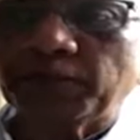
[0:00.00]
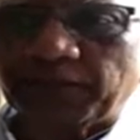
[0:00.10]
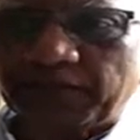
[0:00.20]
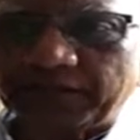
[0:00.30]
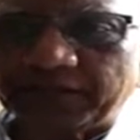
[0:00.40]

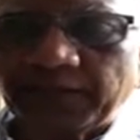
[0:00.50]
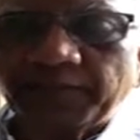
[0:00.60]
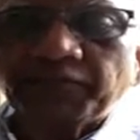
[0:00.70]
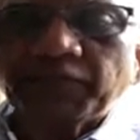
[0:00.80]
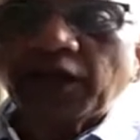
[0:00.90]
place,
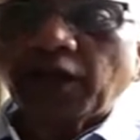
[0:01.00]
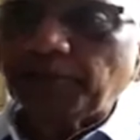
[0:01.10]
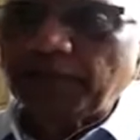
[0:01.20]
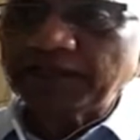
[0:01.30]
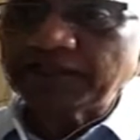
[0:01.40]
a
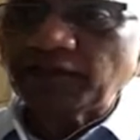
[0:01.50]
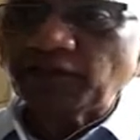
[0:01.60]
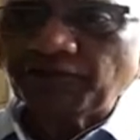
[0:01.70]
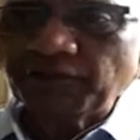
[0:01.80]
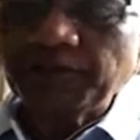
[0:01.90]
place that
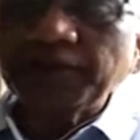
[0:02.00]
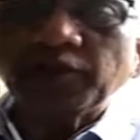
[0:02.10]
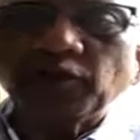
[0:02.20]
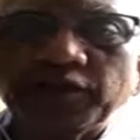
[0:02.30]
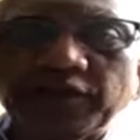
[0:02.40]
you're familiar with,